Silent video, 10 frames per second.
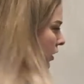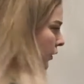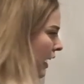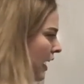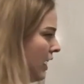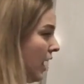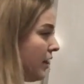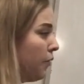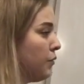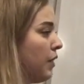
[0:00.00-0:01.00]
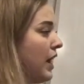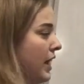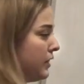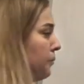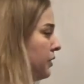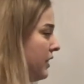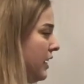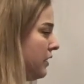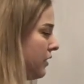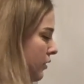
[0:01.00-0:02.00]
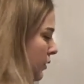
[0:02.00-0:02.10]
Okay, and then we write as a percent, so